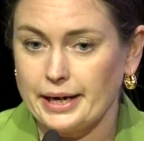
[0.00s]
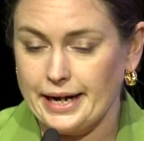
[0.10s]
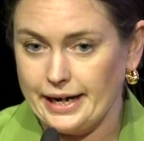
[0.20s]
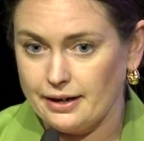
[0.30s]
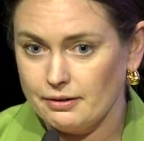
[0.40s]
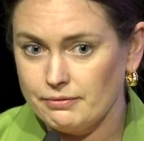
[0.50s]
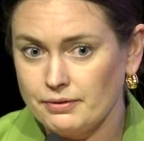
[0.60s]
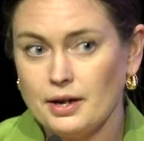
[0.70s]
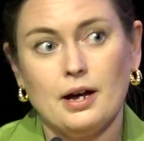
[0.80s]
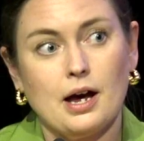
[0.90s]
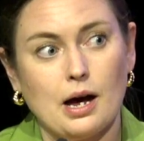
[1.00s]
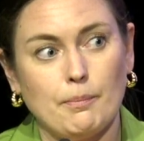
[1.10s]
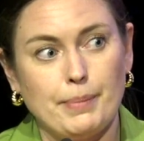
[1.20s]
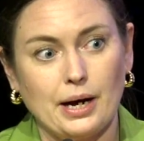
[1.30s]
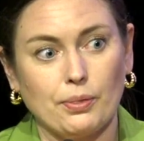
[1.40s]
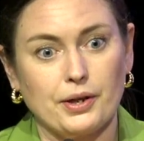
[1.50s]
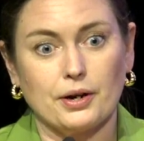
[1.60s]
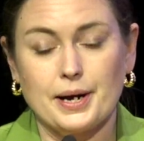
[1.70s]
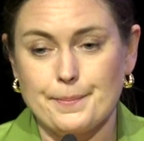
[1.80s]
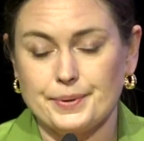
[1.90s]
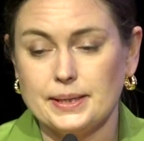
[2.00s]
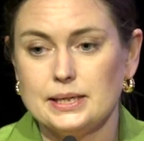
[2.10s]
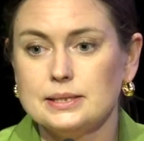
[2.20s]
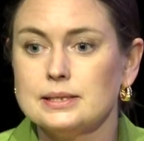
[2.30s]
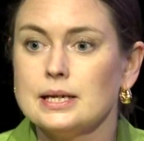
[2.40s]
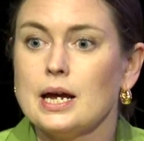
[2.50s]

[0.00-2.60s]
have about their companies.